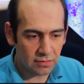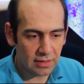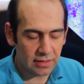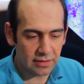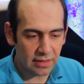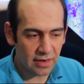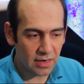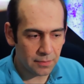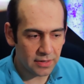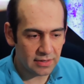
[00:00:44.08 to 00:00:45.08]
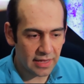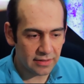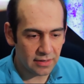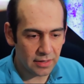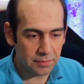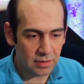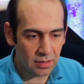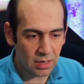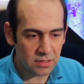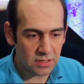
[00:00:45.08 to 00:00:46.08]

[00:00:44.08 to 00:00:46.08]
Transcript: really there, but rather a mirage